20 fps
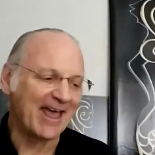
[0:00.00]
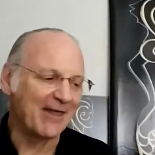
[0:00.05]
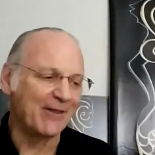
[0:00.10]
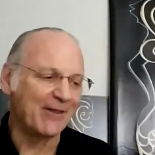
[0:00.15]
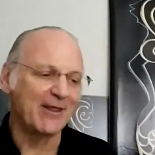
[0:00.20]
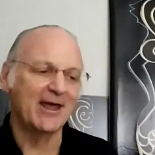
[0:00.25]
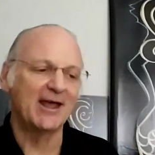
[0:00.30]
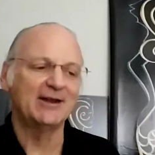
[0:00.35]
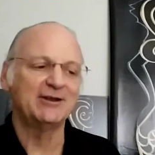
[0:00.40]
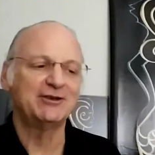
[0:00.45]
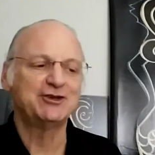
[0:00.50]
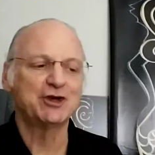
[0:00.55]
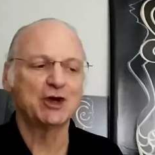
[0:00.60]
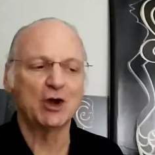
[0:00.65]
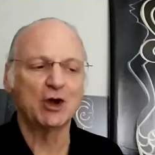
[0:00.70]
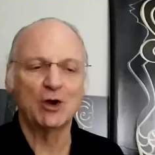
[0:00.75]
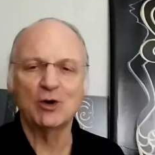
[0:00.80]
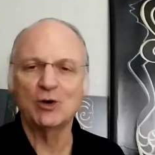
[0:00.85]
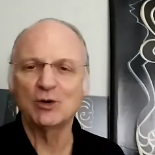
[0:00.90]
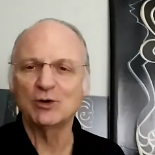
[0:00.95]
And that
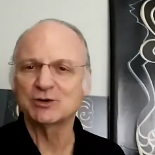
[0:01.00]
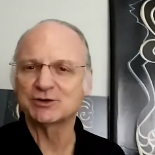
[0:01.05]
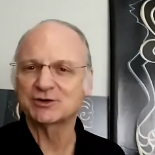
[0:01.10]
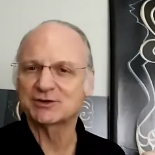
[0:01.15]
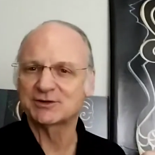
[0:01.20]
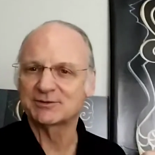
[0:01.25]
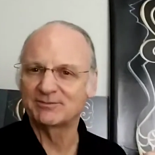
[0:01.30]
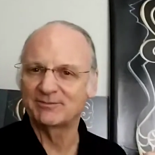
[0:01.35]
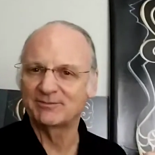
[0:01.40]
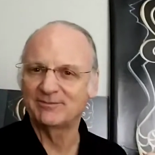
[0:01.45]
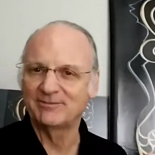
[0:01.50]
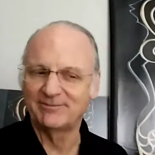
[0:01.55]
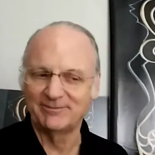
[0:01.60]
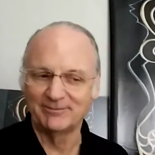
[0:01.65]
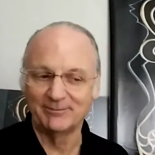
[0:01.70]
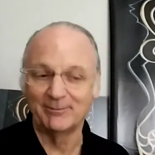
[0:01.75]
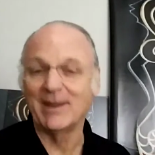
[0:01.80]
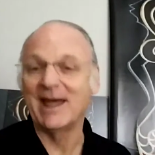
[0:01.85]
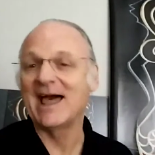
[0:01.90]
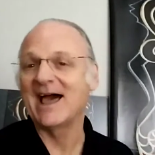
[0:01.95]
Joe's
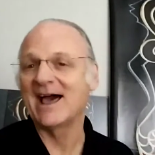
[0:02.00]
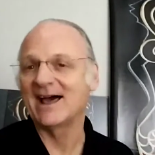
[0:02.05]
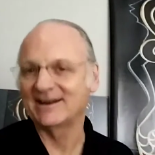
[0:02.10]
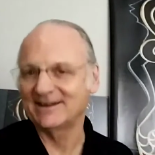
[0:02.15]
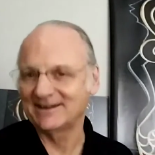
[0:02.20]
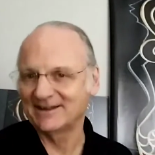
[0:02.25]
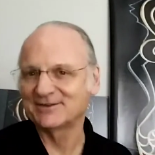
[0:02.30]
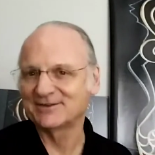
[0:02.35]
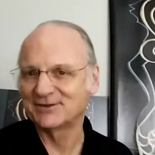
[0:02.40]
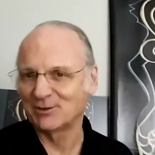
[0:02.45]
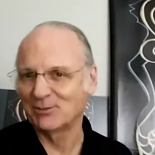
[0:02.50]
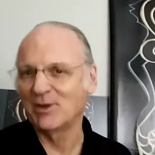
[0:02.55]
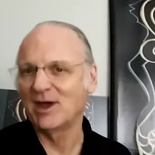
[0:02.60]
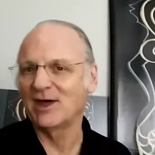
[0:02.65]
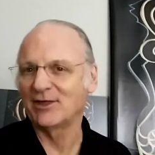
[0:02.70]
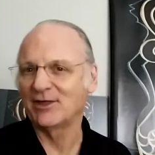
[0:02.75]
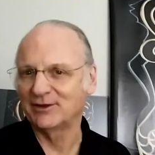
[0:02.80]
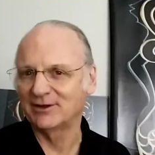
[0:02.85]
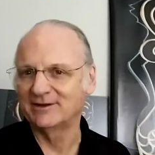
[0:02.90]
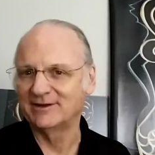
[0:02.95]
mat is the
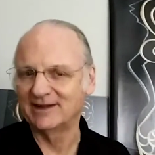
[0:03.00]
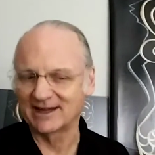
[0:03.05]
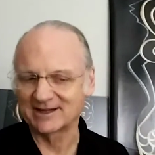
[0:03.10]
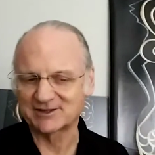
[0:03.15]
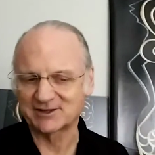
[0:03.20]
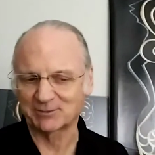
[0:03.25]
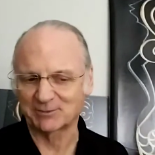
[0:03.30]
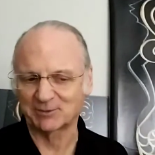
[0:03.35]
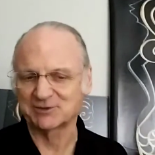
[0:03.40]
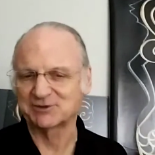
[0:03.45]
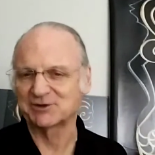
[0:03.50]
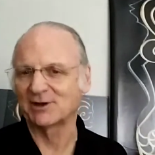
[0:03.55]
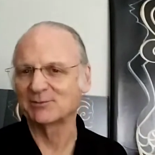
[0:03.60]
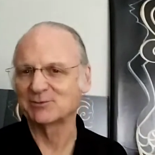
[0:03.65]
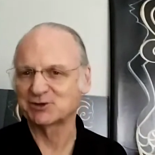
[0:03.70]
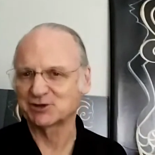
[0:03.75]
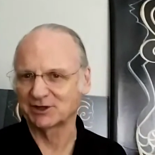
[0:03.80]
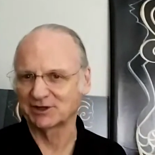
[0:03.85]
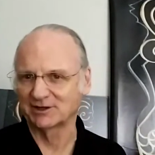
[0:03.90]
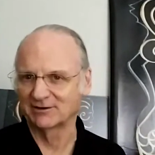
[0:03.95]
method, that's the
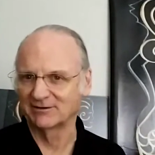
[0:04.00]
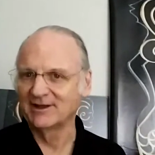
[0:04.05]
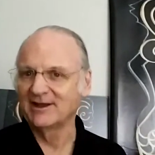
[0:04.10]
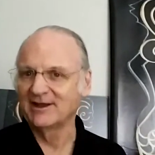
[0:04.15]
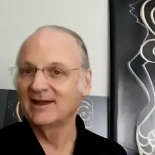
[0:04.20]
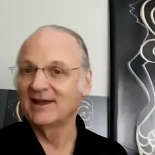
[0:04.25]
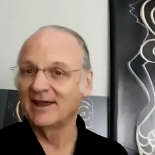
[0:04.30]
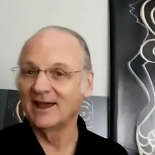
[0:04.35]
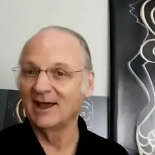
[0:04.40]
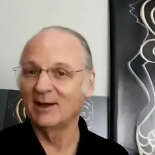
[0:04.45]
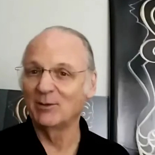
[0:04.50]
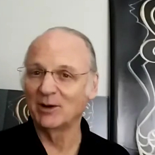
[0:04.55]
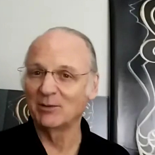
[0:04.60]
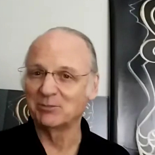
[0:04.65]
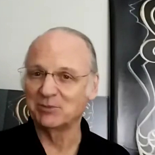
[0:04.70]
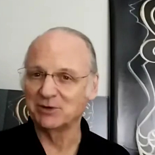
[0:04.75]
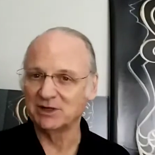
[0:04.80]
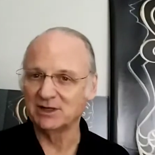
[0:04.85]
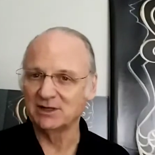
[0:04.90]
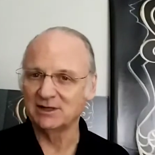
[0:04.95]
presumption of
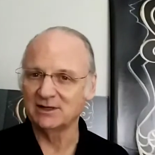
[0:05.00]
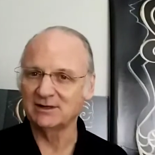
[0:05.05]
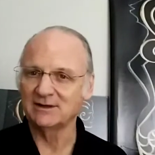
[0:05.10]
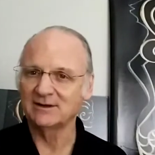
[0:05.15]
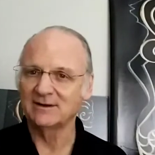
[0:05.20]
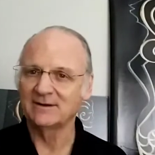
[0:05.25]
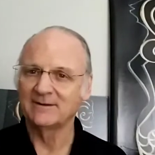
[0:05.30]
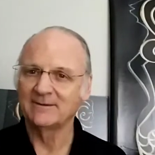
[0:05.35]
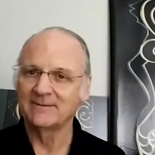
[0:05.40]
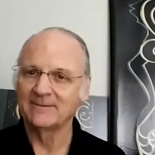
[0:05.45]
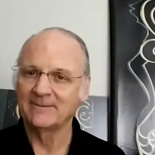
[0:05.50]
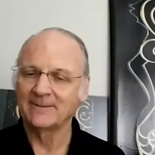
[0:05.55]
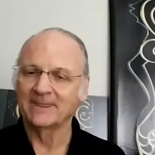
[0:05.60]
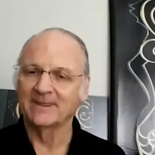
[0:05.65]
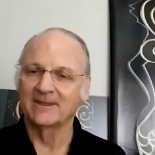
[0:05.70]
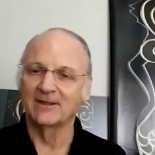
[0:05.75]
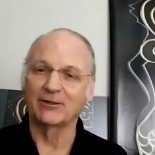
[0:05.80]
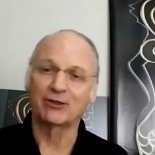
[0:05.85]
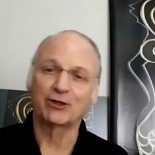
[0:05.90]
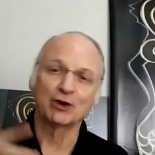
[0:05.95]
MMP.
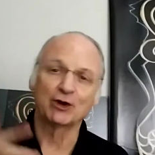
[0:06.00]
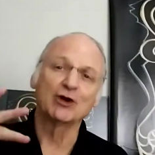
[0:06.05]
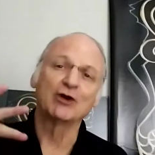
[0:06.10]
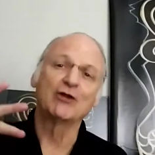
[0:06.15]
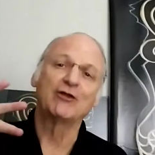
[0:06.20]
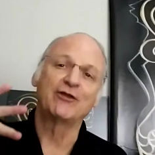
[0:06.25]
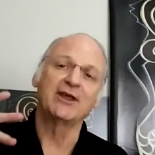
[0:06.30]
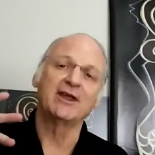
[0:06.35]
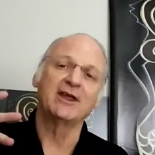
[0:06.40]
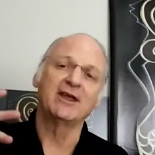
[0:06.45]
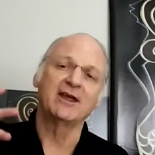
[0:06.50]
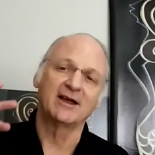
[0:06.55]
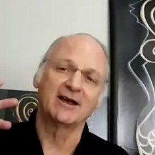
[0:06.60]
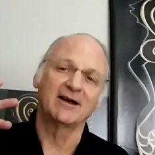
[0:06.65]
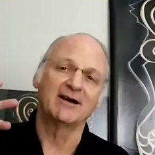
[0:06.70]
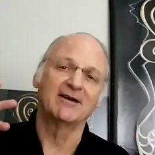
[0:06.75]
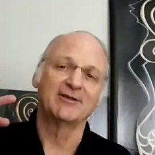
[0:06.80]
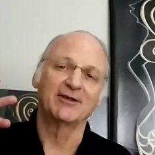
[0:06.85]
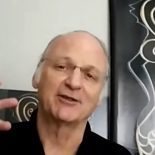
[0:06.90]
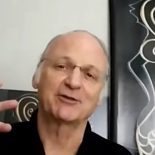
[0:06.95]
The third thing
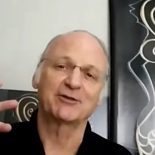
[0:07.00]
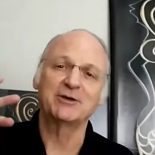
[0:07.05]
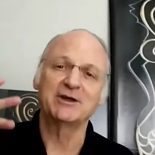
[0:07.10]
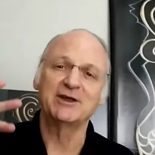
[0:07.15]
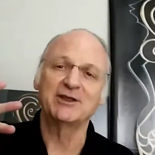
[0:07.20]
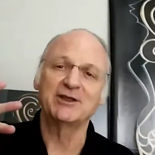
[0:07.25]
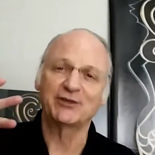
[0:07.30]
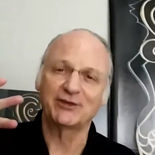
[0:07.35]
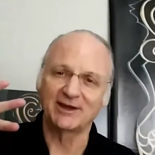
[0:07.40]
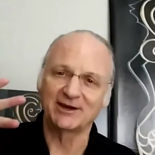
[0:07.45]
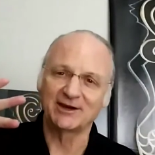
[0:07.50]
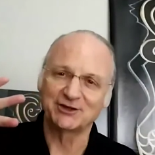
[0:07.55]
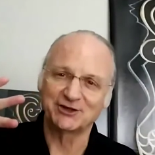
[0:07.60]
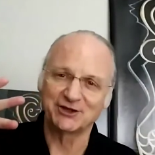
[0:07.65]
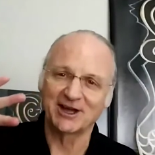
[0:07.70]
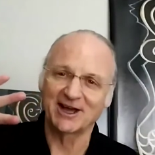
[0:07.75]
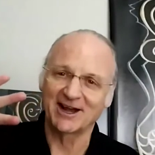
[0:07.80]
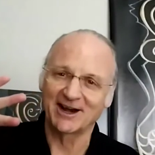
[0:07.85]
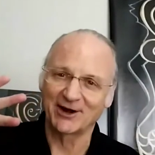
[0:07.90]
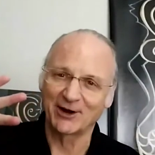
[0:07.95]
out of the three things
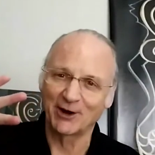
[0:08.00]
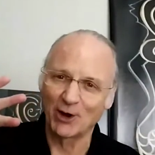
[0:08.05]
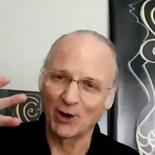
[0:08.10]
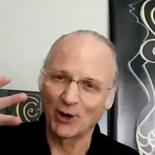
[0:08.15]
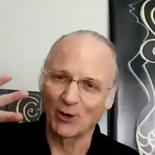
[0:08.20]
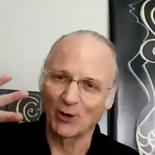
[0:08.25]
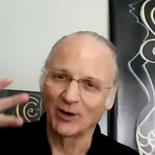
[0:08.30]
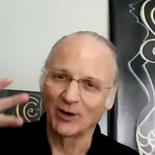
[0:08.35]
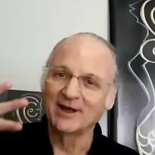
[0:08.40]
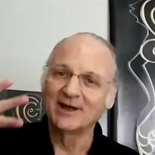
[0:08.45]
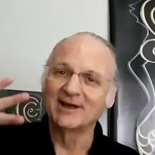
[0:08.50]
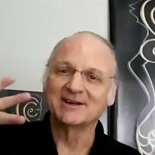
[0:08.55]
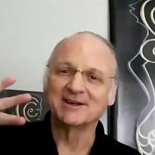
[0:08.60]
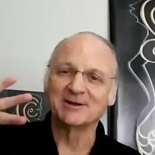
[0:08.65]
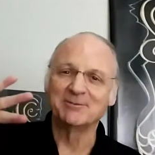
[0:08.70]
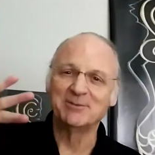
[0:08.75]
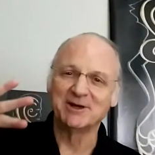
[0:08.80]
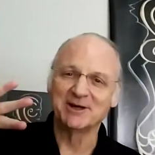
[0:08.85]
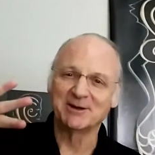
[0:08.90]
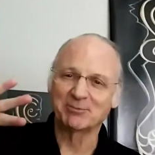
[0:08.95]
you got to know
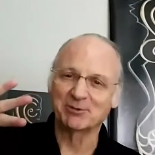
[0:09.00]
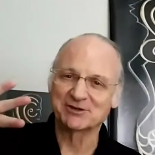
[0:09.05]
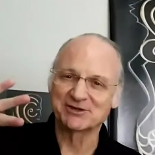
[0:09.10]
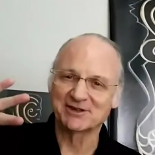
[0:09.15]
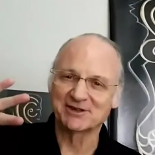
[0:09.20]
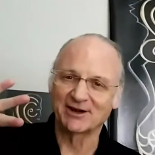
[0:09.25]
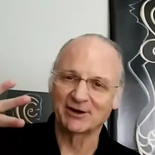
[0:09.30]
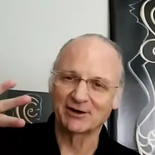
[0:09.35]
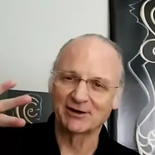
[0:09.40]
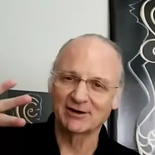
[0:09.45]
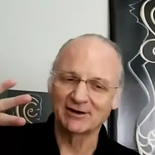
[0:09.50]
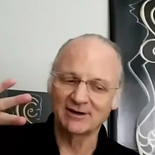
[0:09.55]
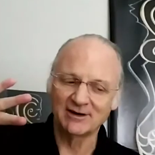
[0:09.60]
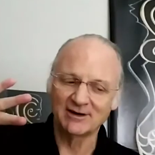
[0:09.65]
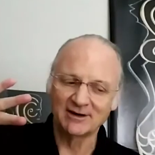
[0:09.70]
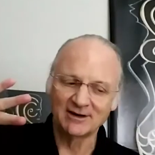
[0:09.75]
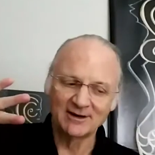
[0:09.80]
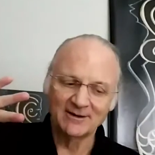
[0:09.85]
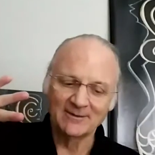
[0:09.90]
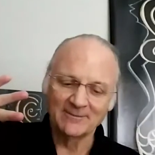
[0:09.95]
to be a presenter
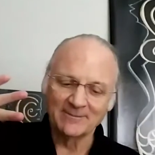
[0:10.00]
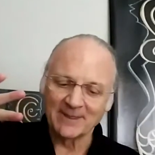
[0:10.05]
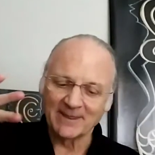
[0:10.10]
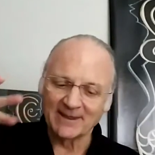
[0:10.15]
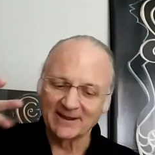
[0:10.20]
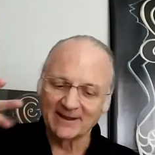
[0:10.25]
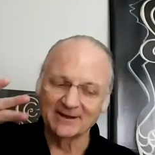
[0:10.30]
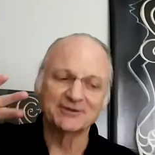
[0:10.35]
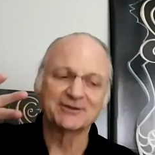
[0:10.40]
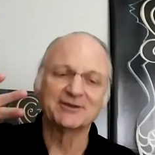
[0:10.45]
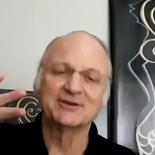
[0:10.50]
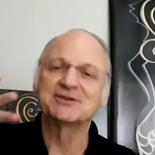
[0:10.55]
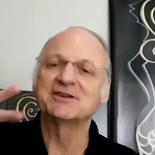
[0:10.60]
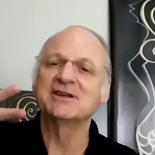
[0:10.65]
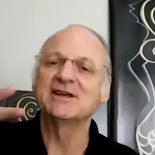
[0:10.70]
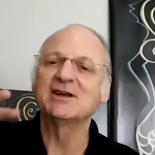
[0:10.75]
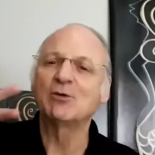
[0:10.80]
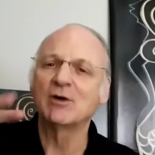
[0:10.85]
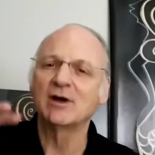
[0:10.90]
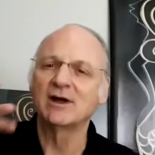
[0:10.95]
is the
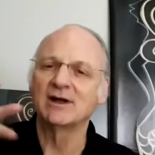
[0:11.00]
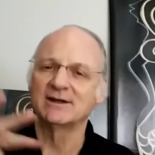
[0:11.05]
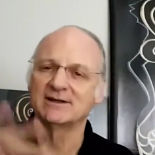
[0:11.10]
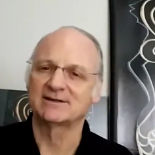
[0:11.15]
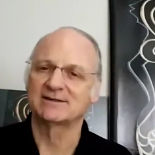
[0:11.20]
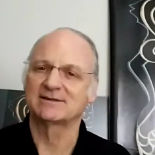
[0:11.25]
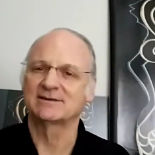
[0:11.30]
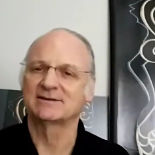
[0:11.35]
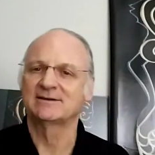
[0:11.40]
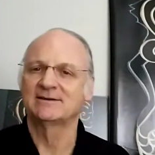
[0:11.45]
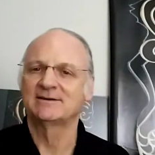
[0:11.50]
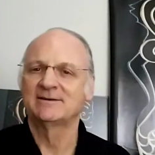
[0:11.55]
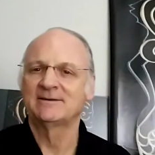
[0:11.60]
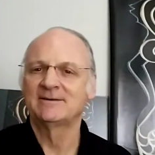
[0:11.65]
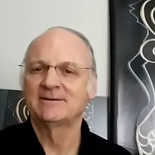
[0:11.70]
sequence.